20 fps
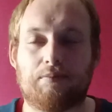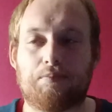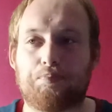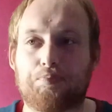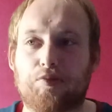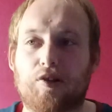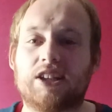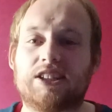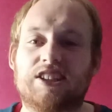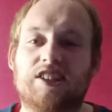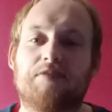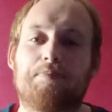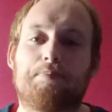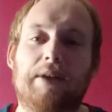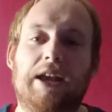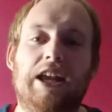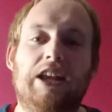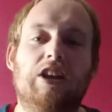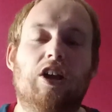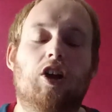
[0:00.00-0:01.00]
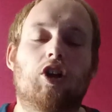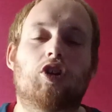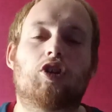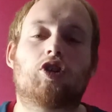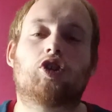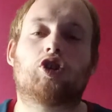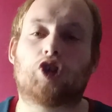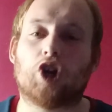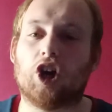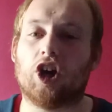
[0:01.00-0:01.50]
Brighton have been
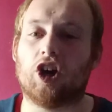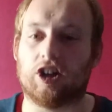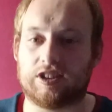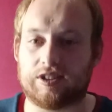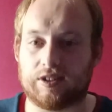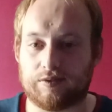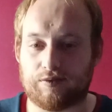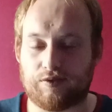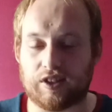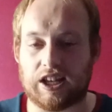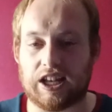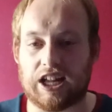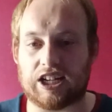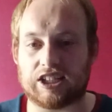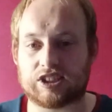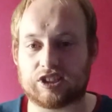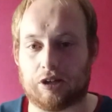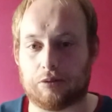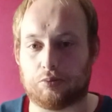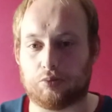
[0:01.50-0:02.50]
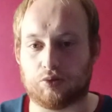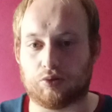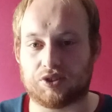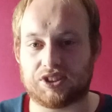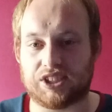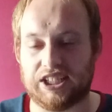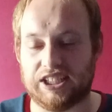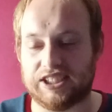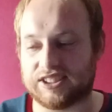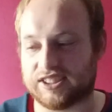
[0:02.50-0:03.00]
good for the last couple of
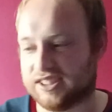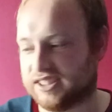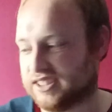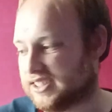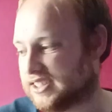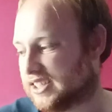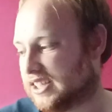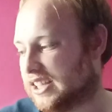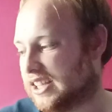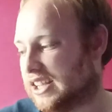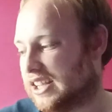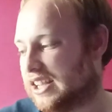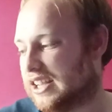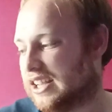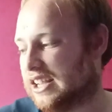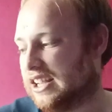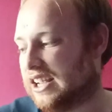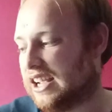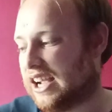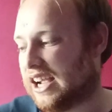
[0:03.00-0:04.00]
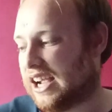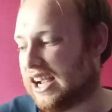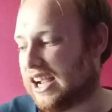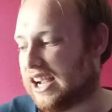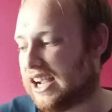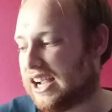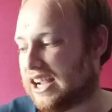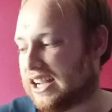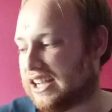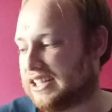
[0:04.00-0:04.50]
seasons.
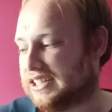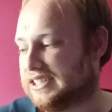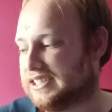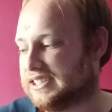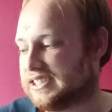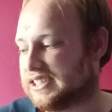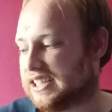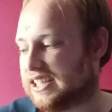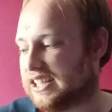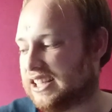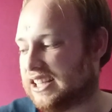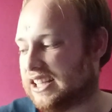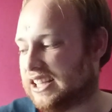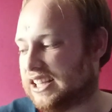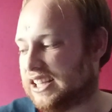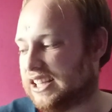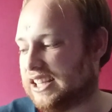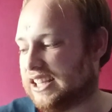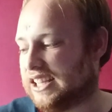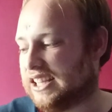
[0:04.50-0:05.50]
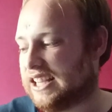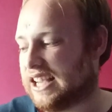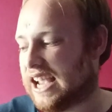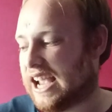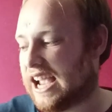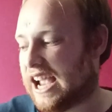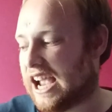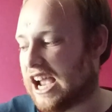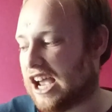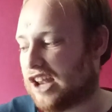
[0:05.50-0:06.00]
And
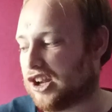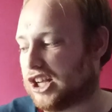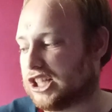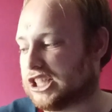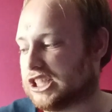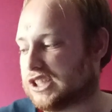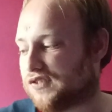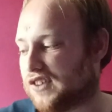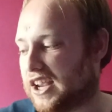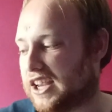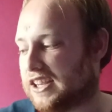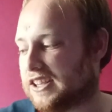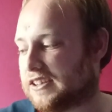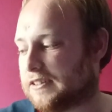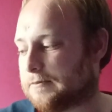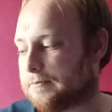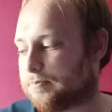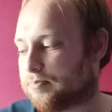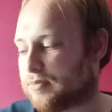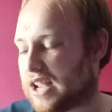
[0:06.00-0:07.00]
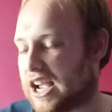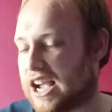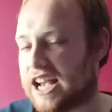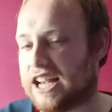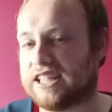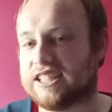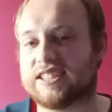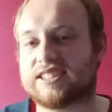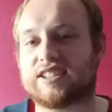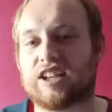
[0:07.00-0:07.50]
yeah, and I just think,
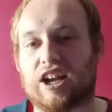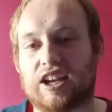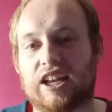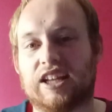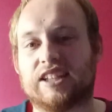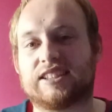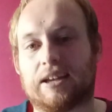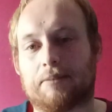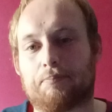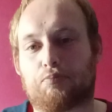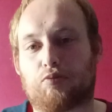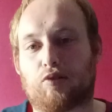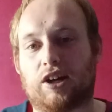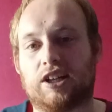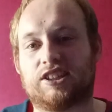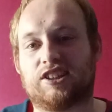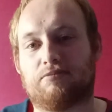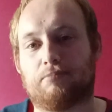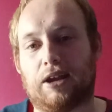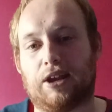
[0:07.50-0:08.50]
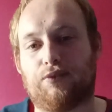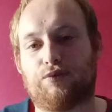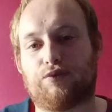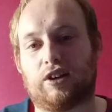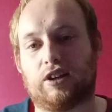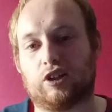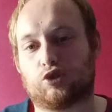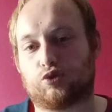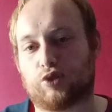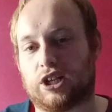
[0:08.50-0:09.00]
and the signings that Brighton have made
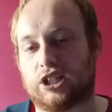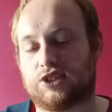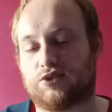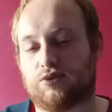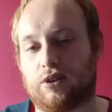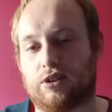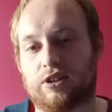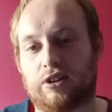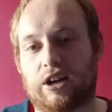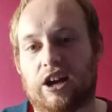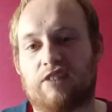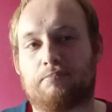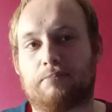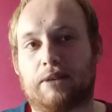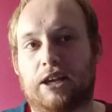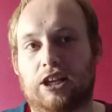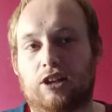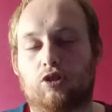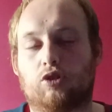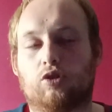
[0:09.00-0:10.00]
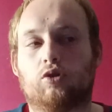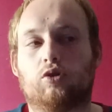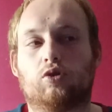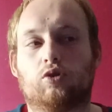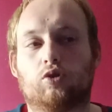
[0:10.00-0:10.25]
throughout the transfer window have been